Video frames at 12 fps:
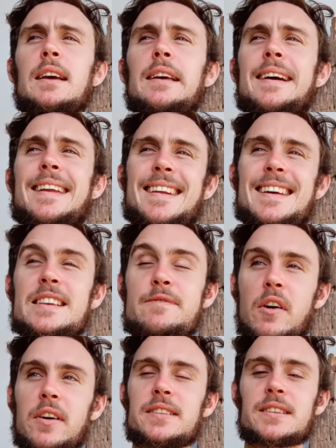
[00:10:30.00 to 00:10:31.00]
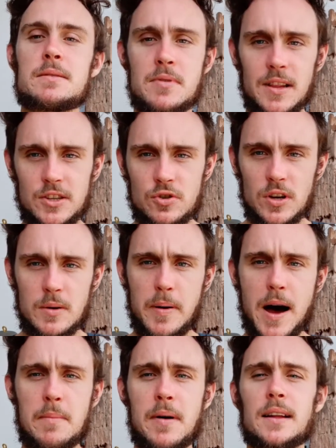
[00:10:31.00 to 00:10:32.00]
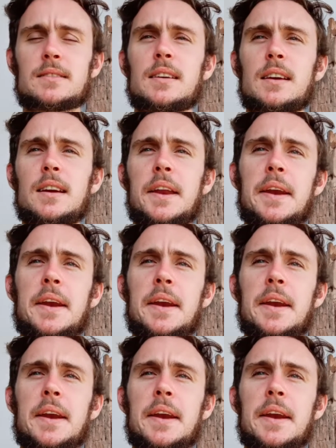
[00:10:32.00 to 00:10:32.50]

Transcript: It is very similar to Kapa Bhatti.